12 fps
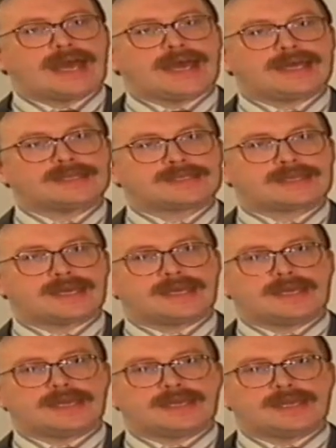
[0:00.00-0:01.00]
And
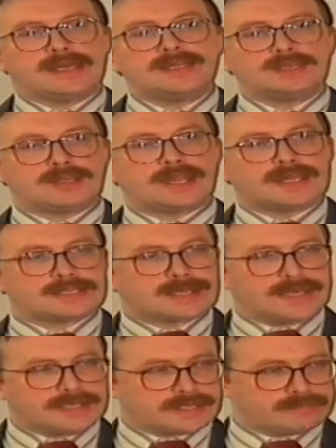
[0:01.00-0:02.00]
in the United
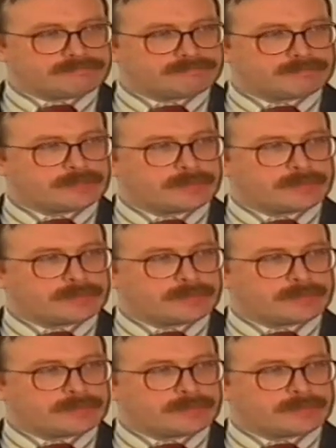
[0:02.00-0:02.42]
Kingdom,